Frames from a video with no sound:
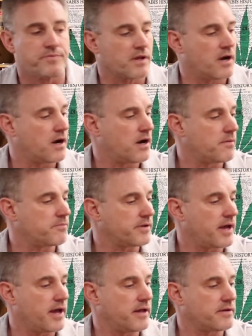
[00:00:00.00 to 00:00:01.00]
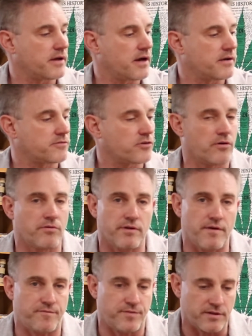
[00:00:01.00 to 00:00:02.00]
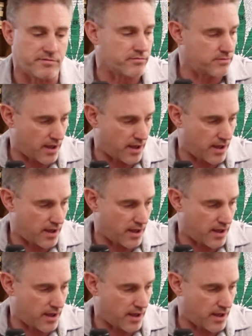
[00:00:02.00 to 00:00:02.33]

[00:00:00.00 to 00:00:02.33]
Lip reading: So if this,